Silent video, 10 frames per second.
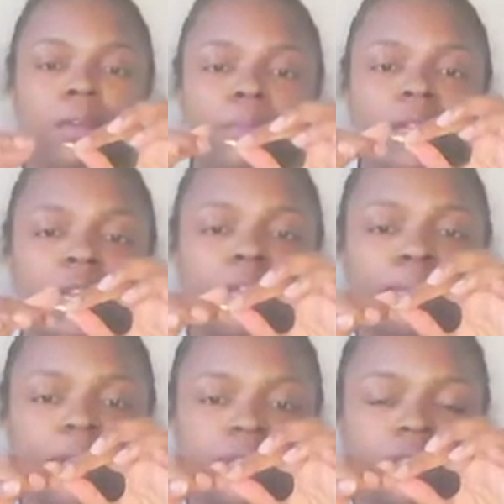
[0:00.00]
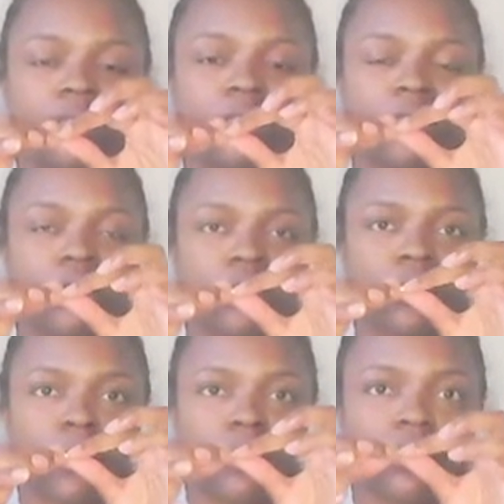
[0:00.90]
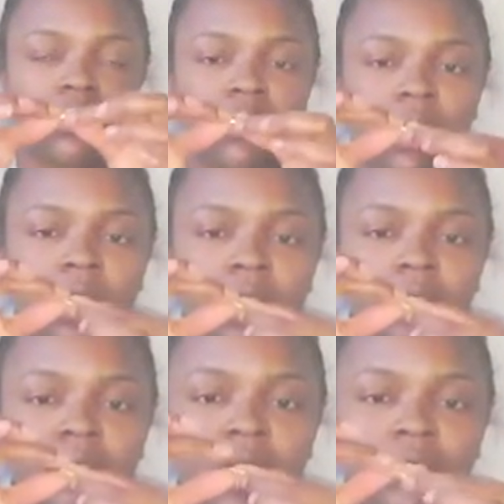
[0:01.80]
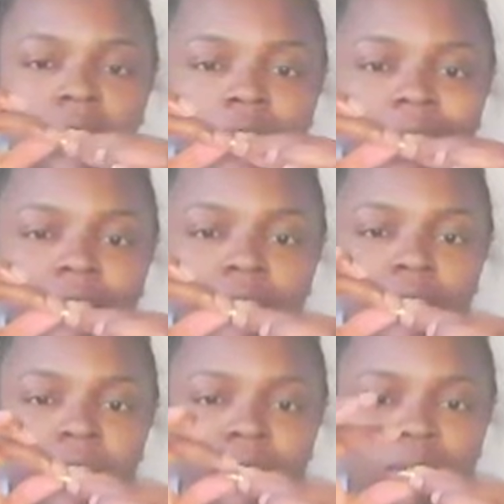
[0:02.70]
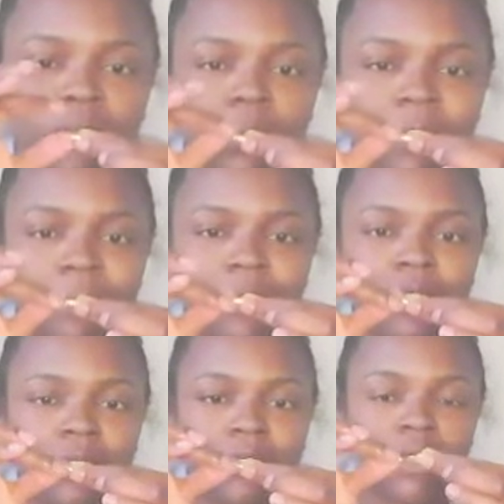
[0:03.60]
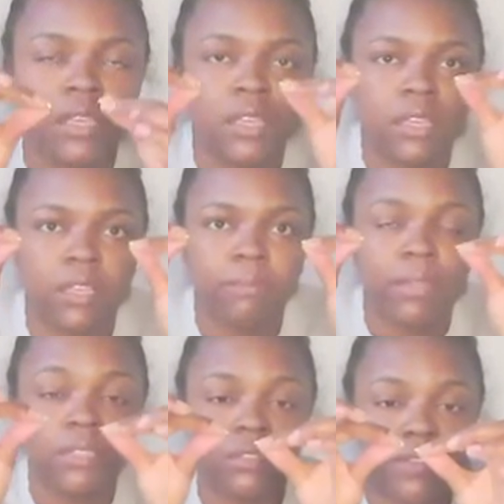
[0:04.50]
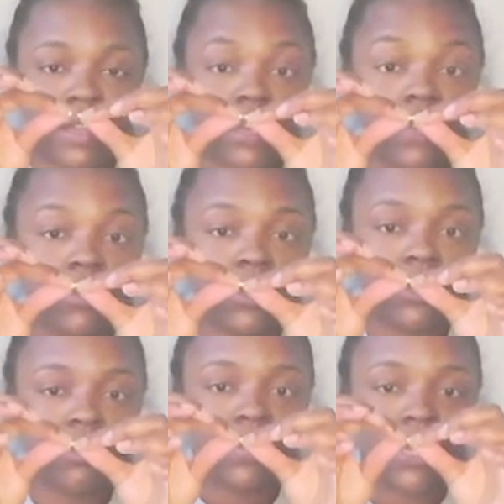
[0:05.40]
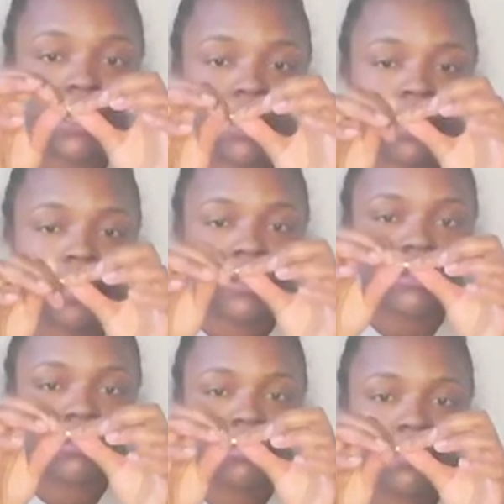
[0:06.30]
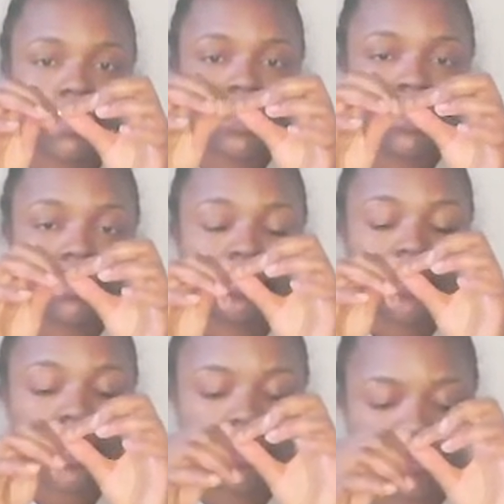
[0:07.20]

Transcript: but it basically just twists, and it's actually like really nice on waist beads. It blends right in with them. Like I like them a lot